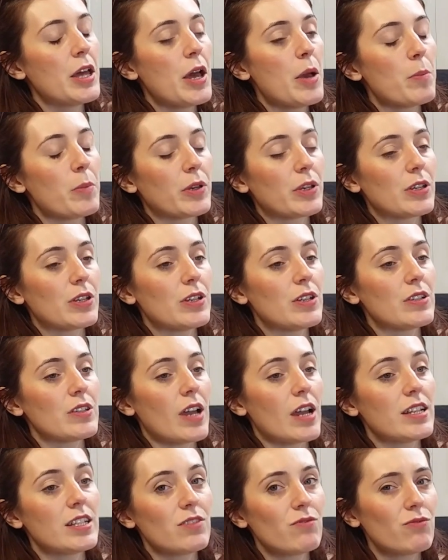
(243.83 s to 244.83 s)
because
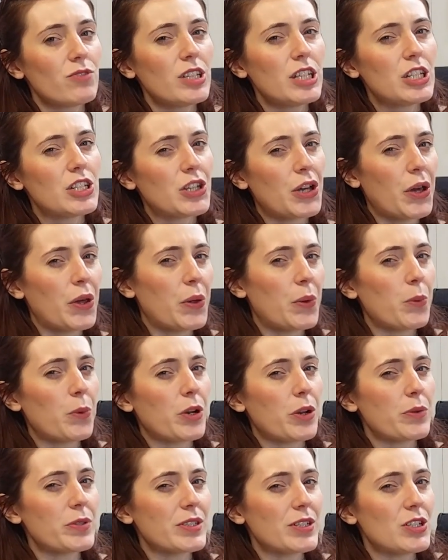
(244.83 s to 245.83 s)
I didn't really know
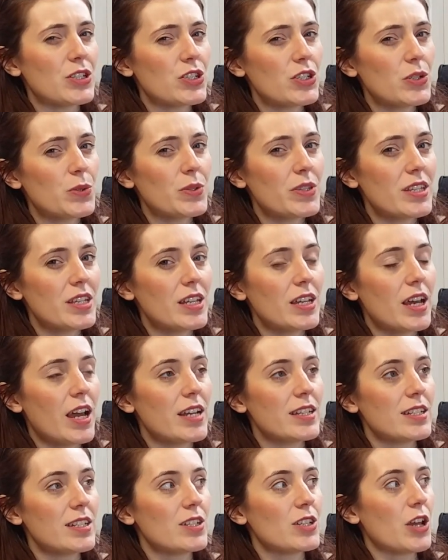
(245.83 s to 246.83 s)
what I was going to do with it. I
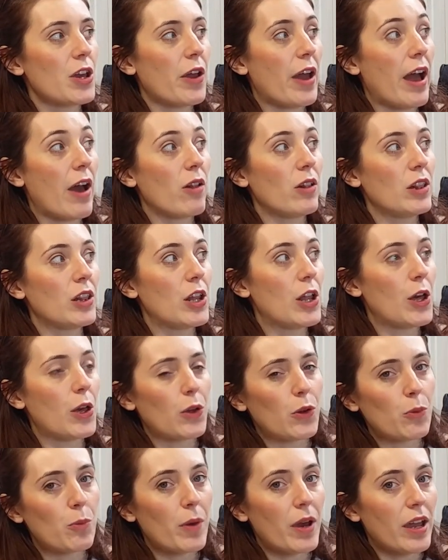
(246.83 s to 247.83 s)
didn't know how
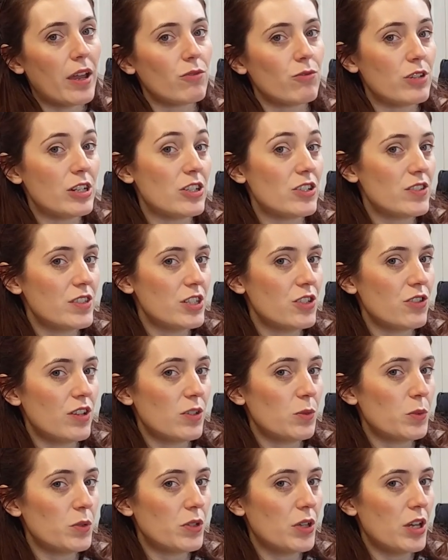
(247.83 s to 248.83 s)
low my Regency
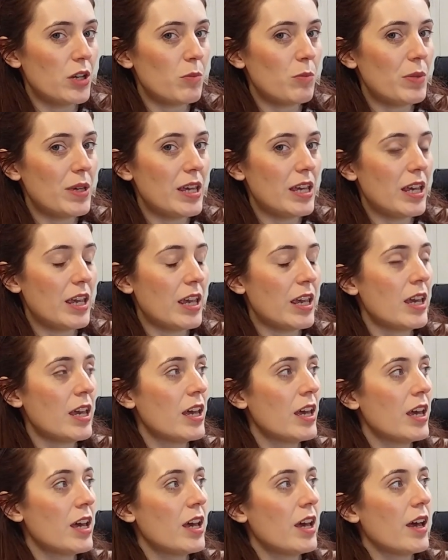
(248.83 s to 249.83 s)
dress was going to be.
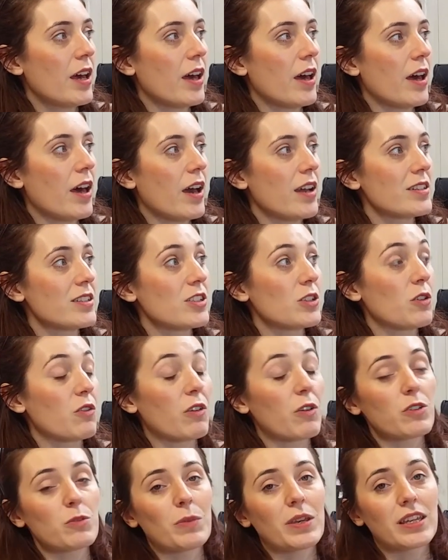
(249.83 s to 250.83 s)
I didn't know if
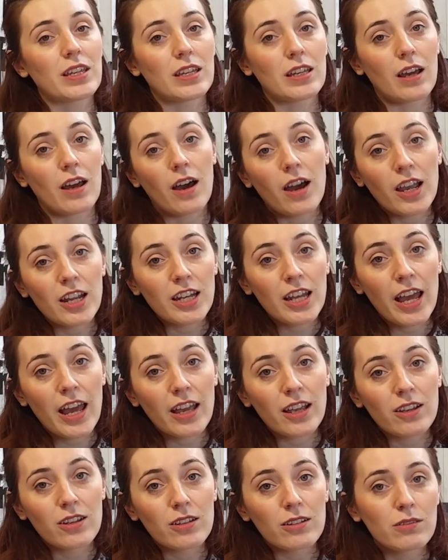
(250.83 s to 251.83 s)
I was making a high
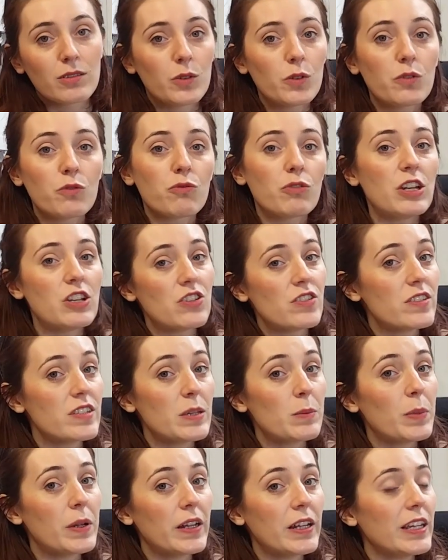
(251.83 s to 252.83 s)
neck sort of
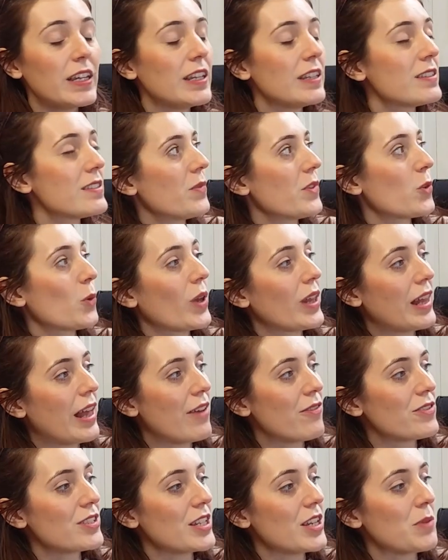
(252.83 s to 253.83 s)
Regency pelisse, so I
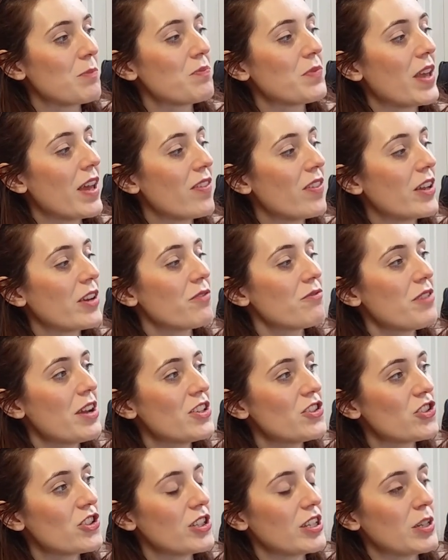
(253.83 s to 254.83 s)
left it. And then
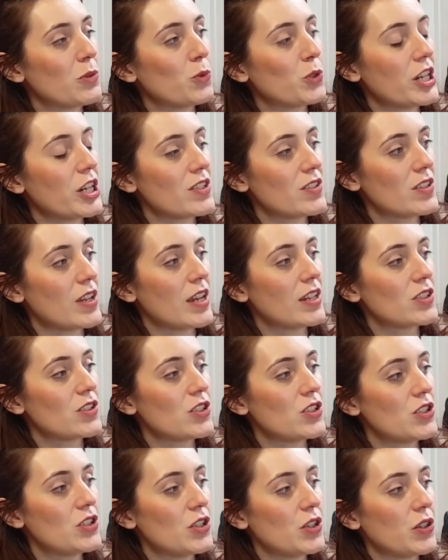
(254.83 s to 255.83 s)
eventually what I decided
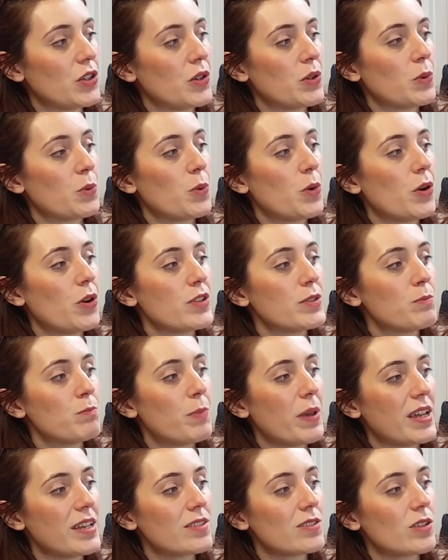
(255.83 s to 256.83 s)
to do was,
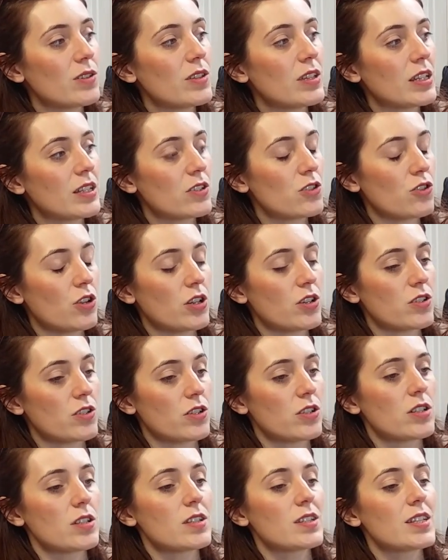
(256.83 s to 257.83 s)
based on the
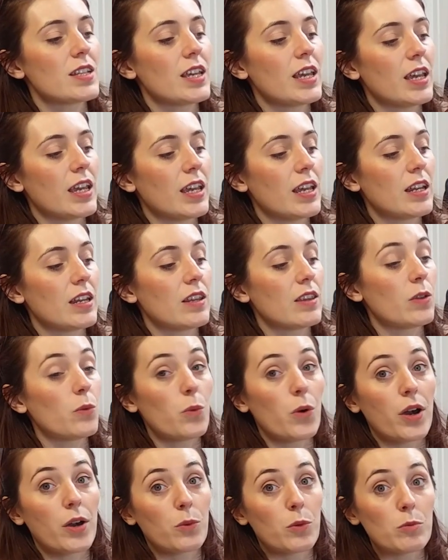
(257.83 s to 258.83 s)
instructions in the
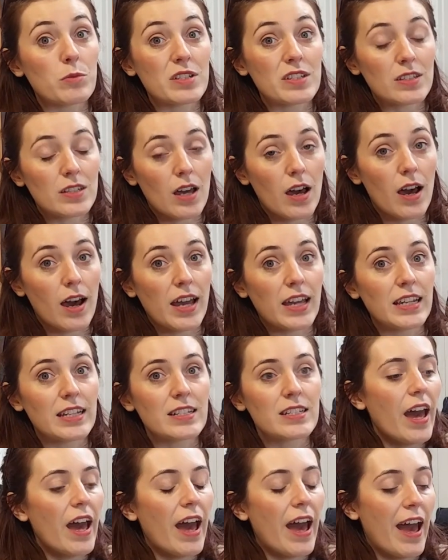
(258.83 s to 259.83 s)
Workwoman's
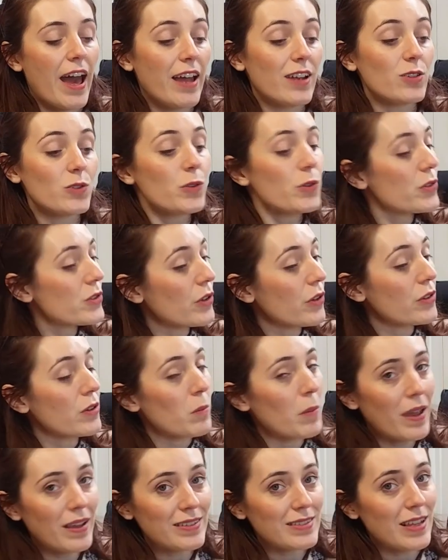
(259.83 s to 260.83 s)
Guide and also
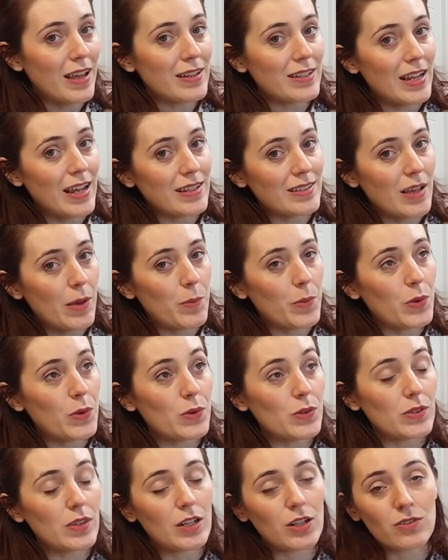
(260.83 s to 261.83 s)
some extant
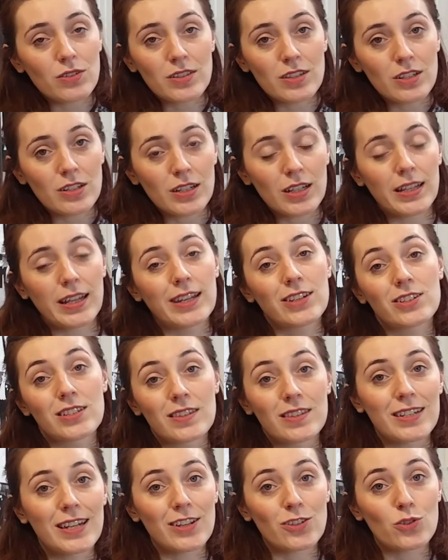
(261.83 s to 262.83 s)
examples that are in the collection at
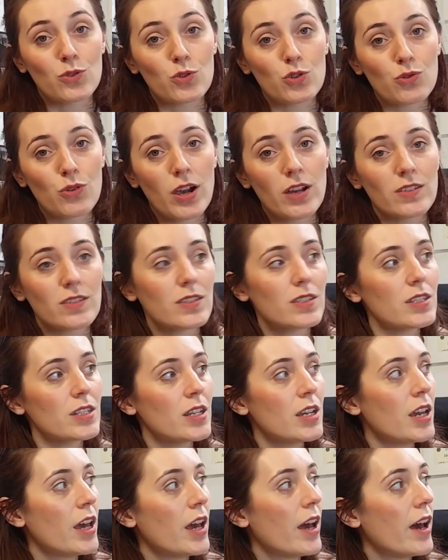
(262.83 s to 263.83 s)
the National Trust,
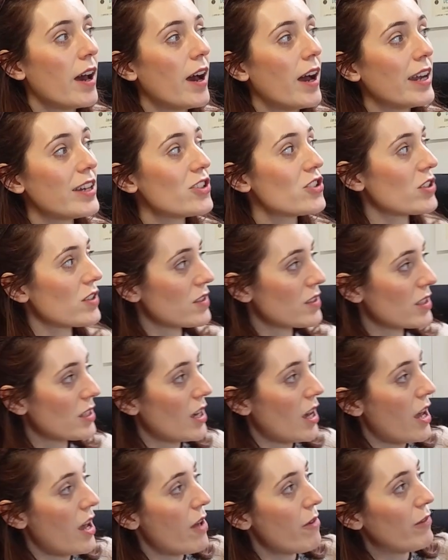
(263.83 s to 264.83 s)
I just
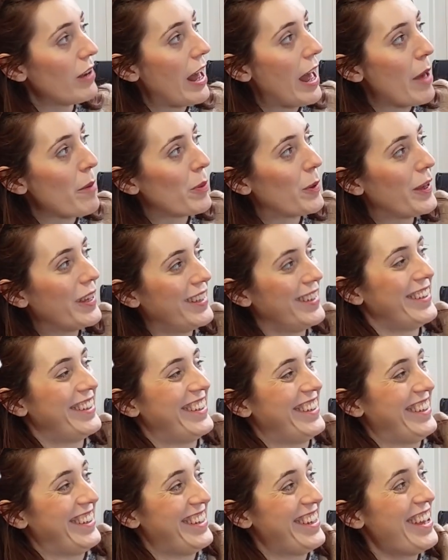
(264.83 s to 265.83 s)
cut a flap.
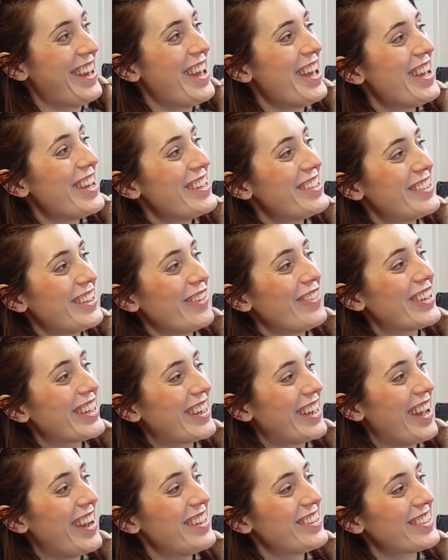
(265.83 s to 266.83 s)
So
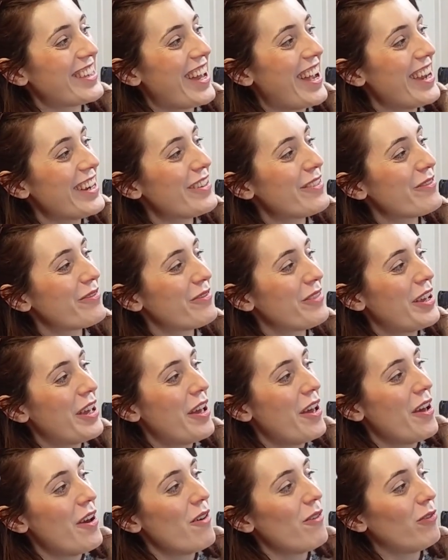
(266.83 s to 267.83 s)
it's kind of
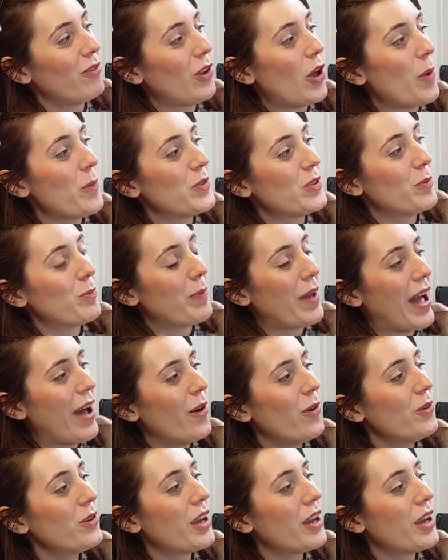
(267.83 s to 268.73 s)
flops about.